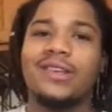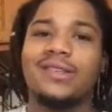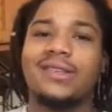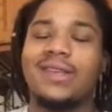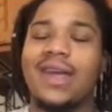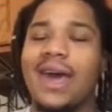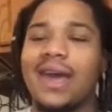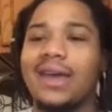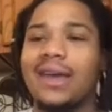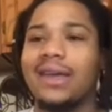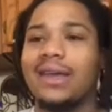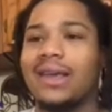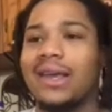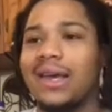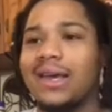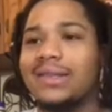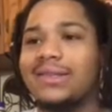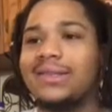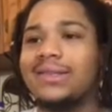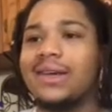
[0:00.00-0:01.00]
stack
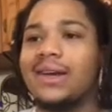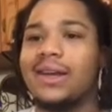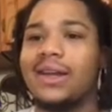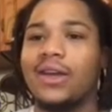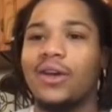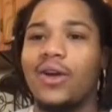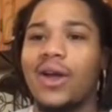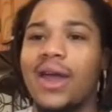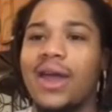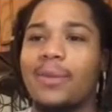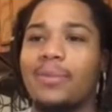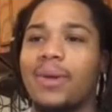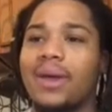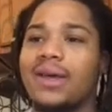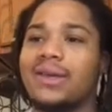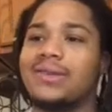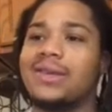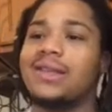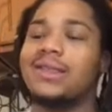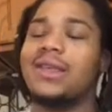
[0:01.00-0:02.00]
against Sonny Gray because I